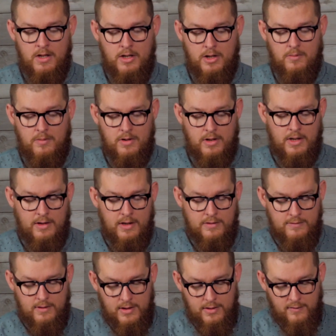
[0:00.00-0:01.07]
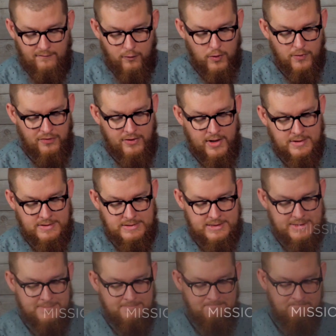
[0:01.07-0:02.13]
The, and, and, and the fourth thing is
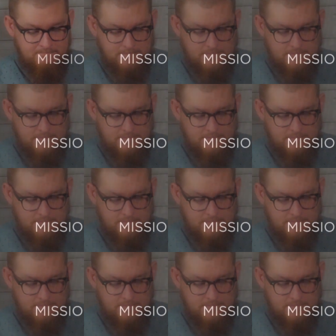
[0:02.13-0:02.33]
this